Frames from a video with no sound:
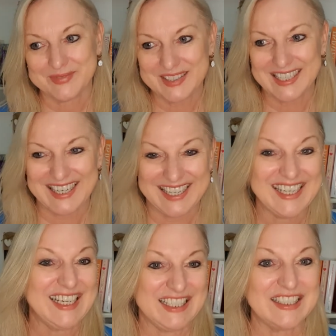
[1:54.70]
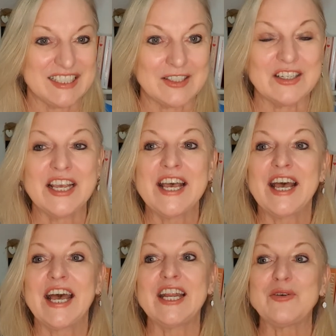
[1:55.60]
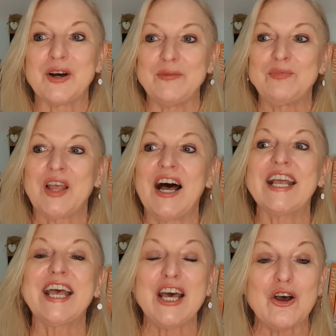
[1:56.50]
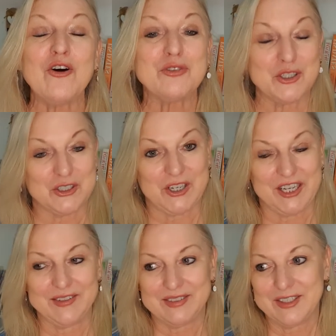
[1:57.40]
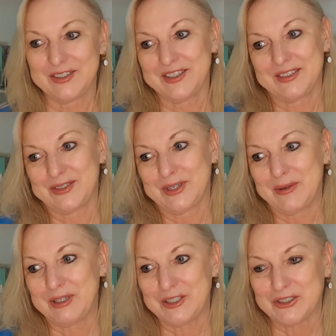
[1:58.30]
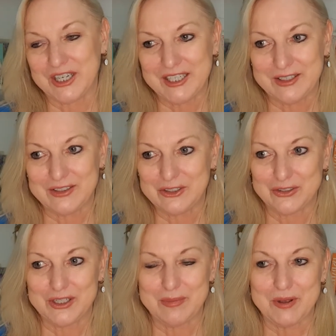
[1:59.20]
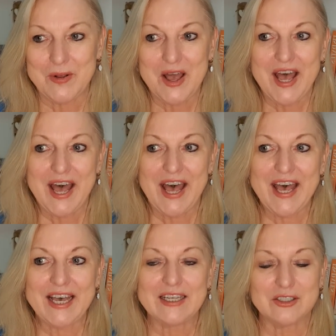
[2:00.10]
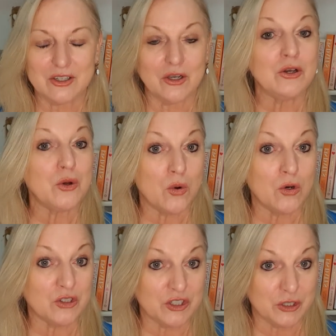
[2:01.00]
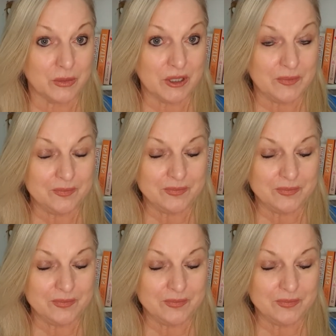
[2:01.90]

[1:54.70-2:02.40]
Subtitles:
It didn't. Anyway, I get off the train, 20-minute train trip, and go to order an Uber,